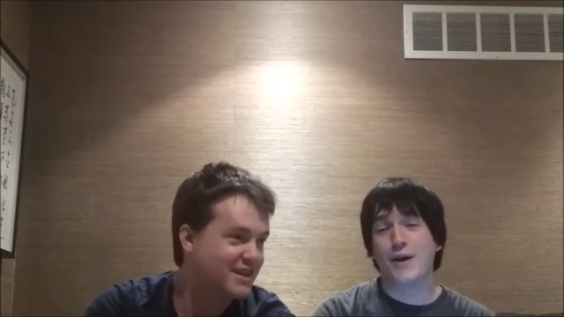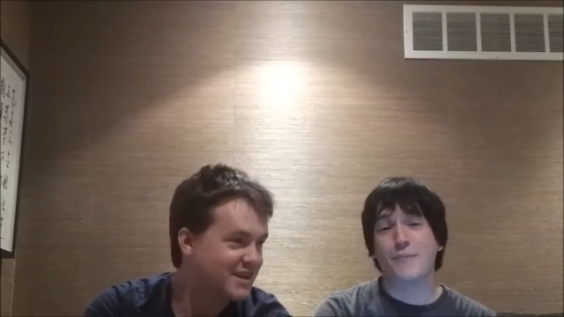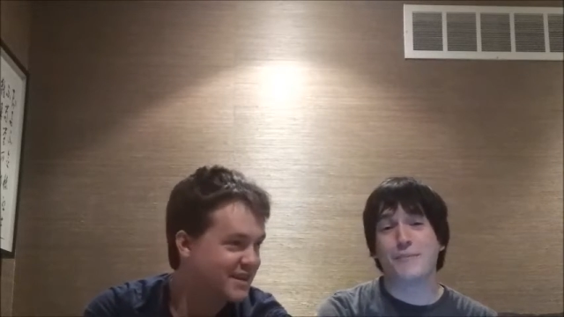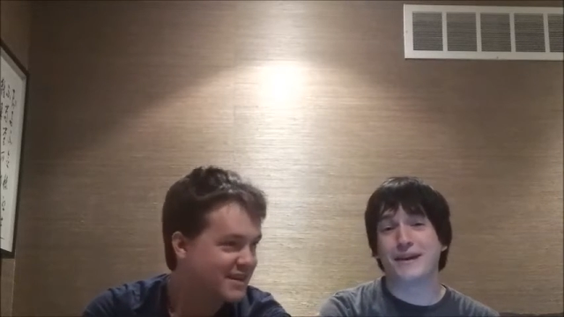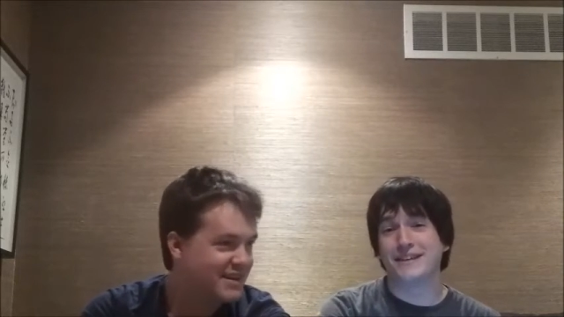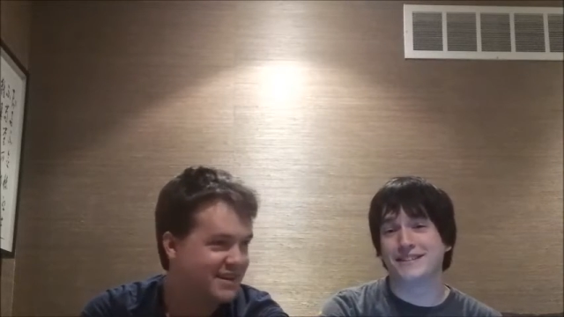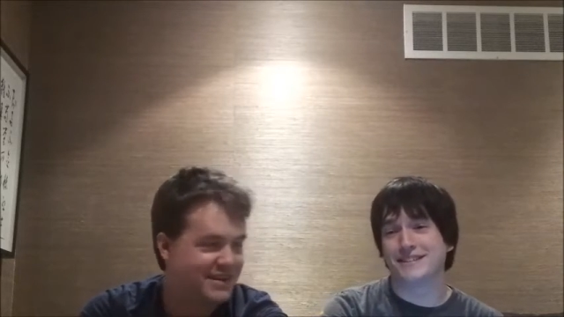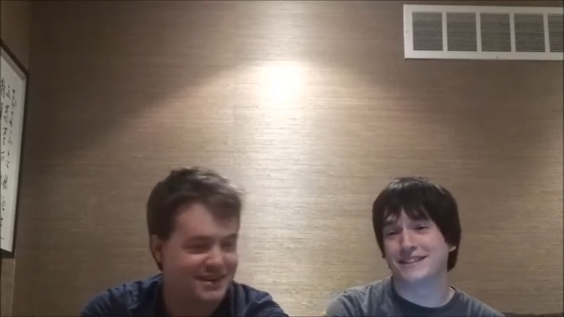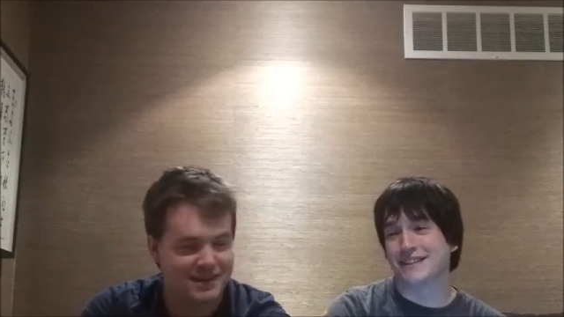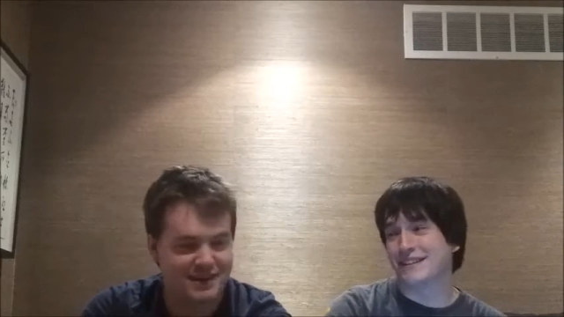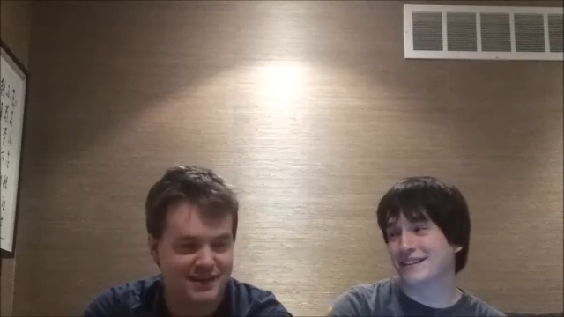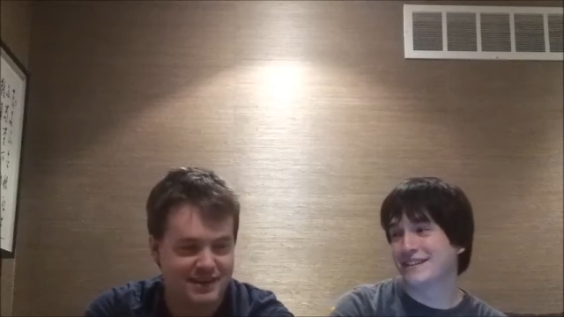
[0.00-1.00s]
Speaker 1: Amazing.
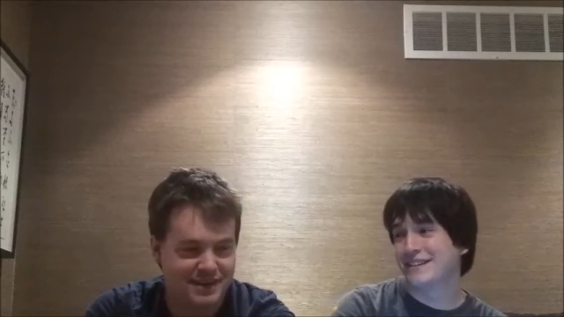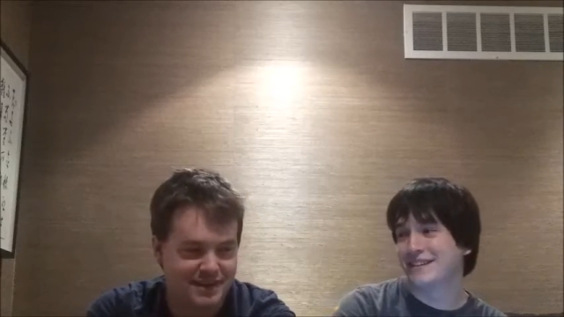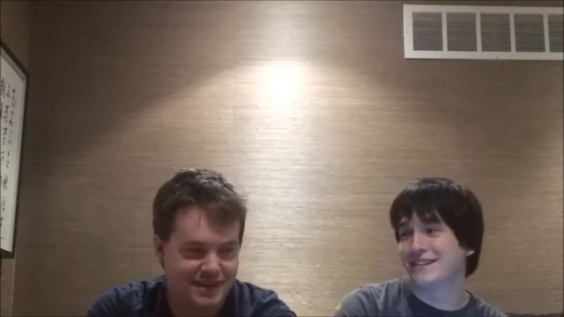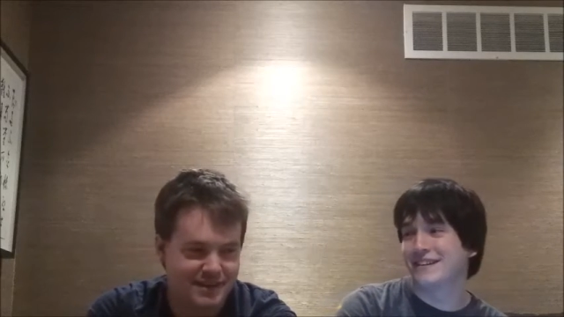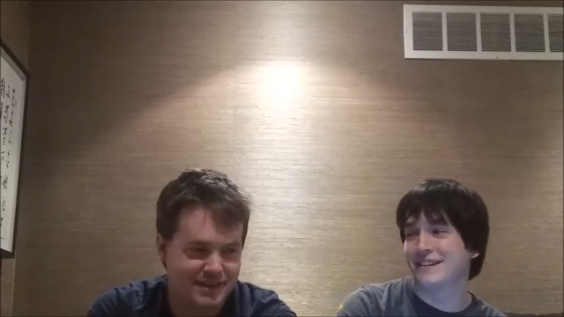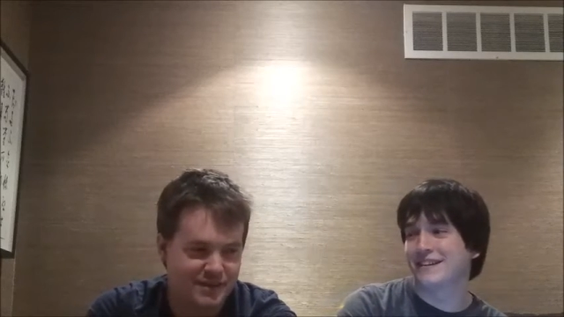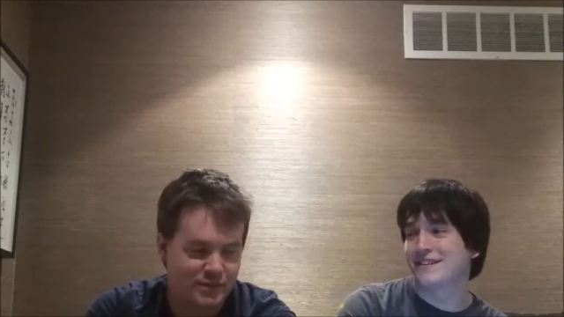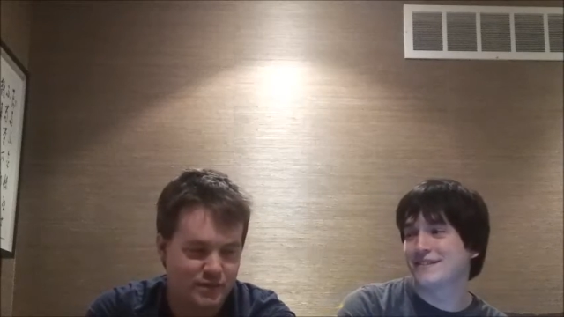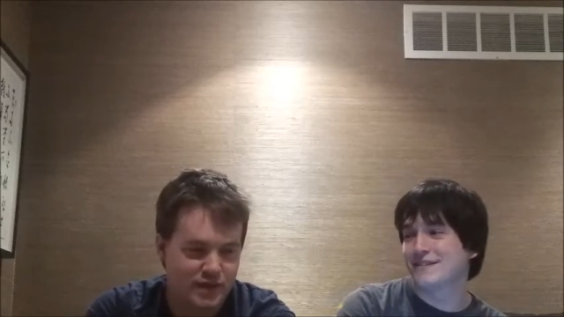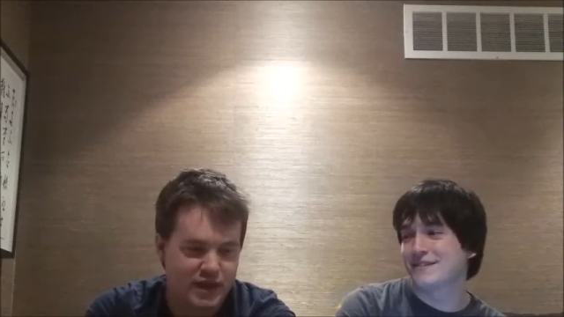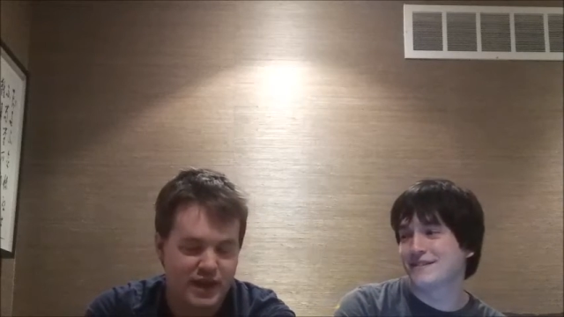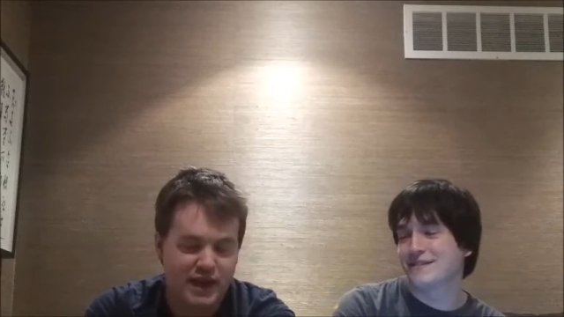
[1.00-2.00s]

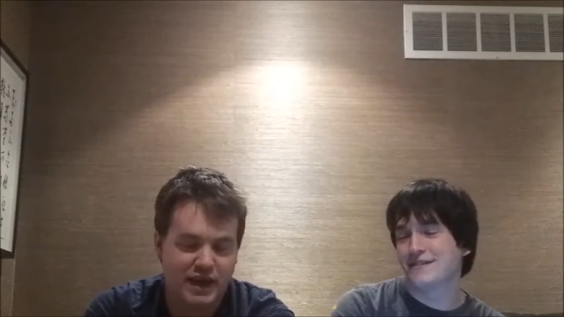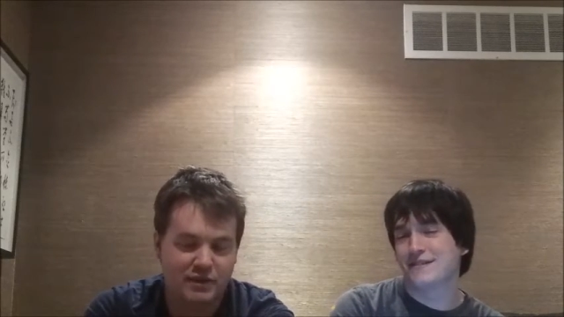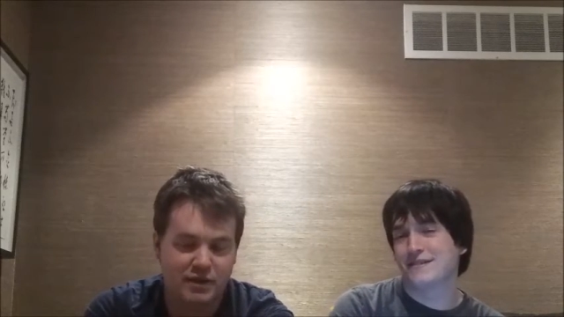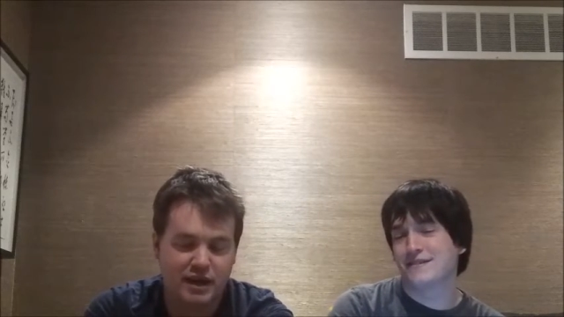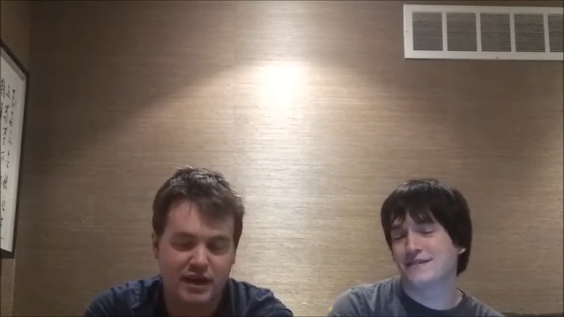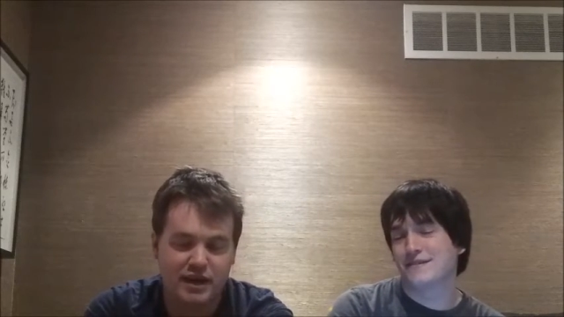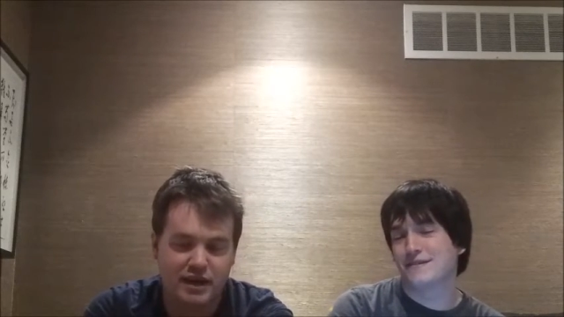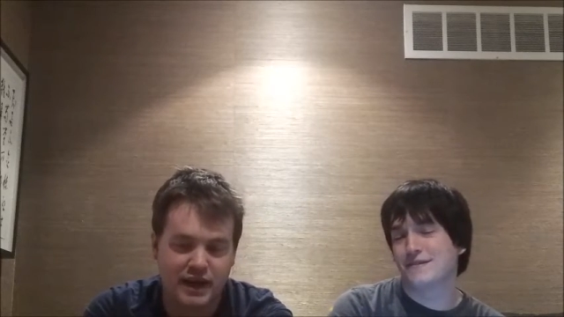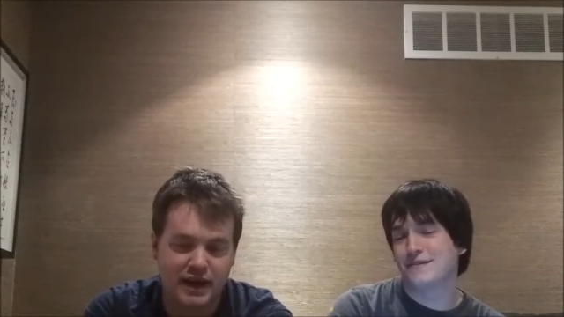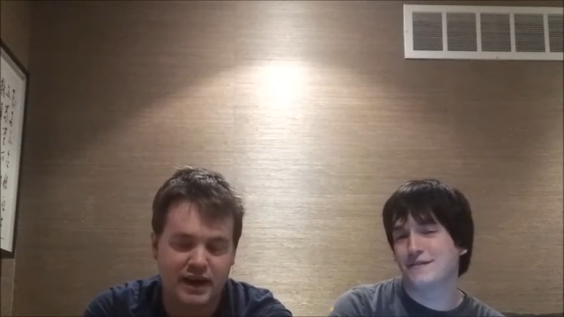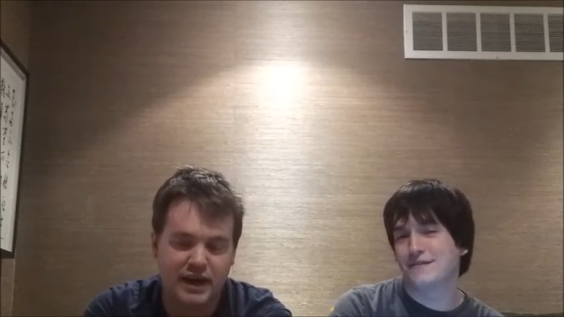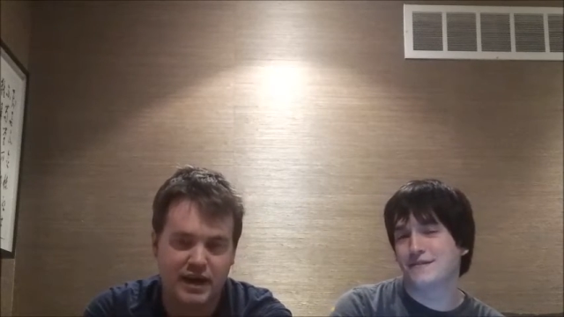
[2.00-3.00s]
It like
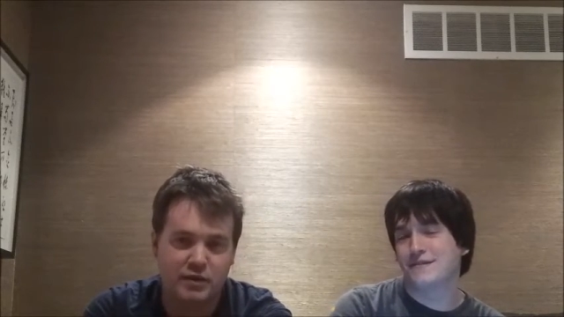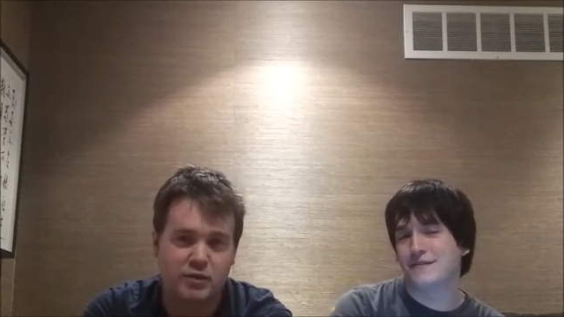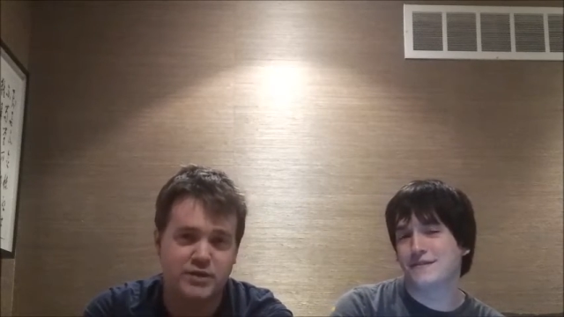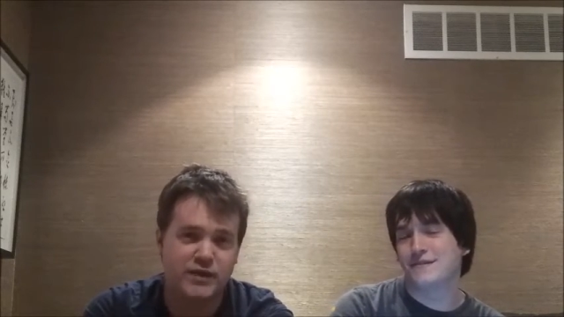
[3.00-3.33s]
it was